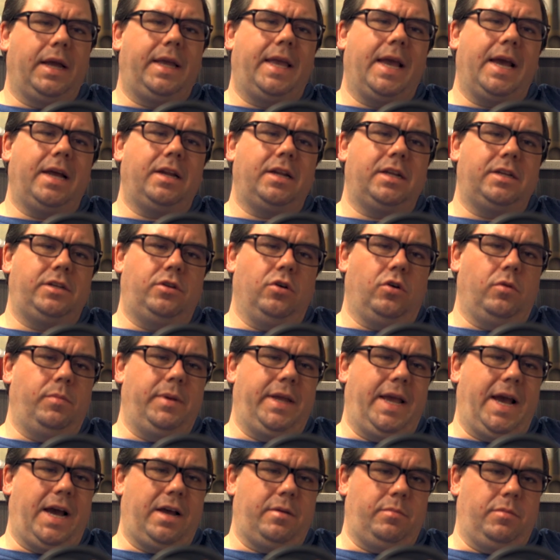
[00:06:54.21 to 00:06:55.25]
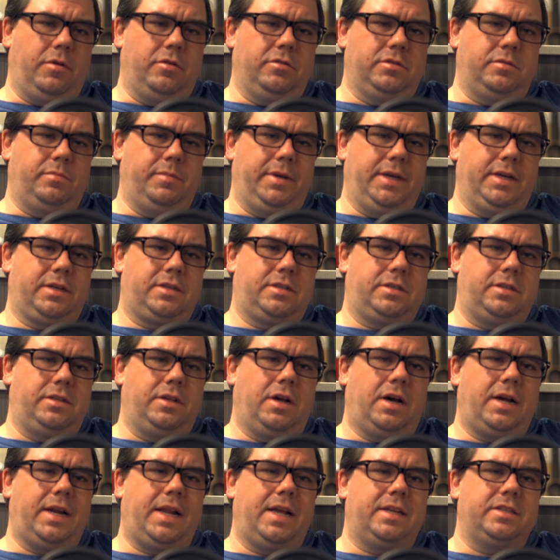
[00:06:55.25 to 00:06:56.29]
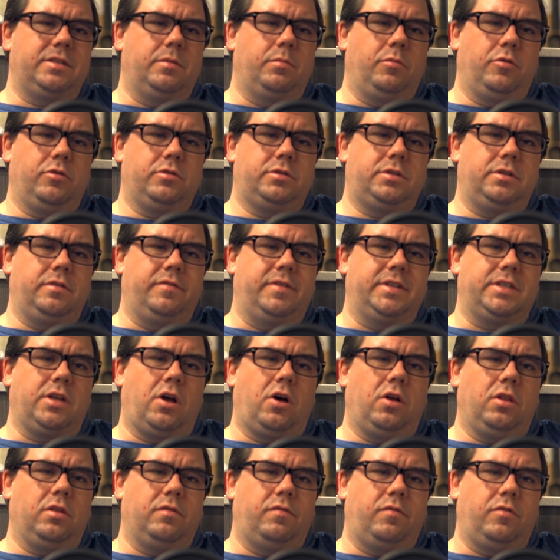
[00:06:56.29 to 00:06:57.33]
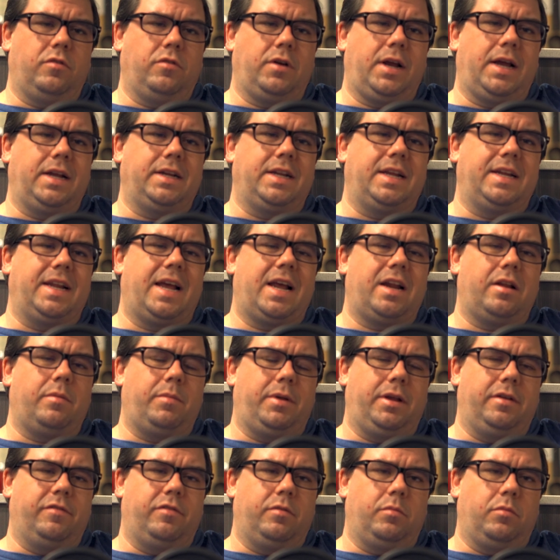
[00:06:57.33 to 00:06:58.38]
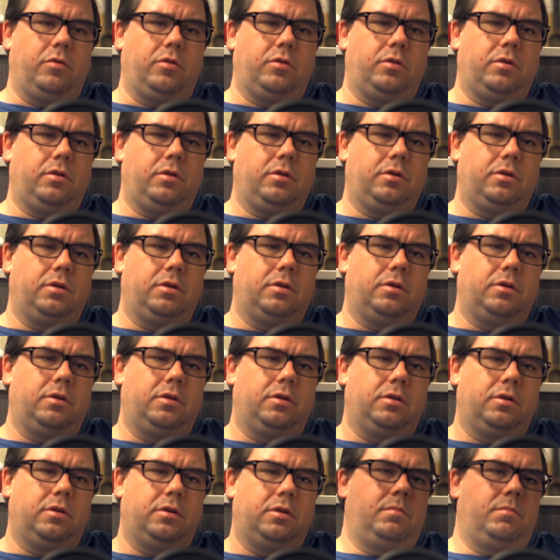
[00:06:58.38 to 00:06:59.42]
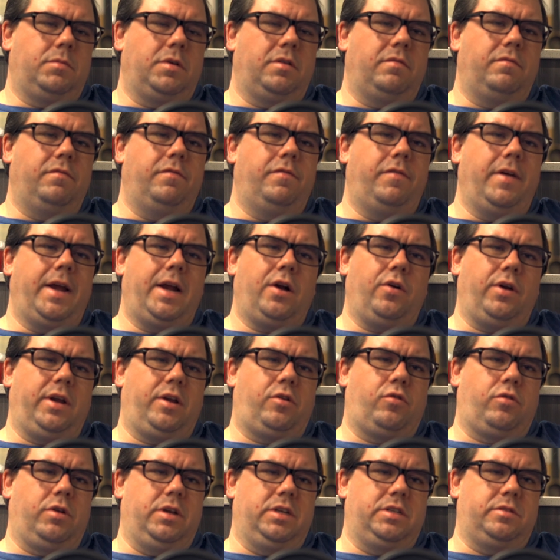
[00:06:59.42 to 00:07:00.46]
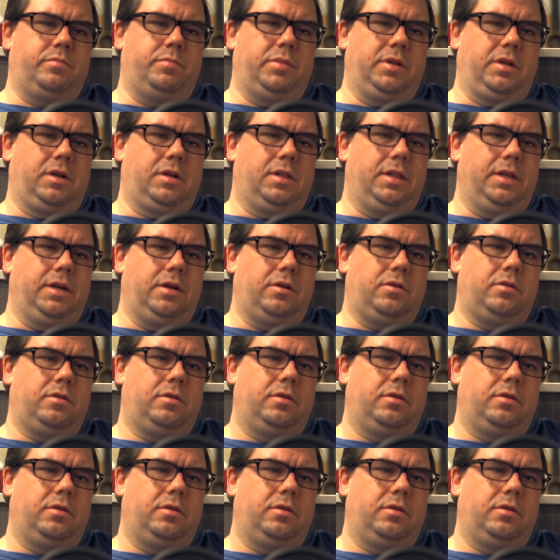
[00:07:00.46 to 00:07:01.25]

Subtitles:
Again, a Dolby Atmos mix, not as immersive as Oliver and Anatomy of a Murder, but very crisp and clear.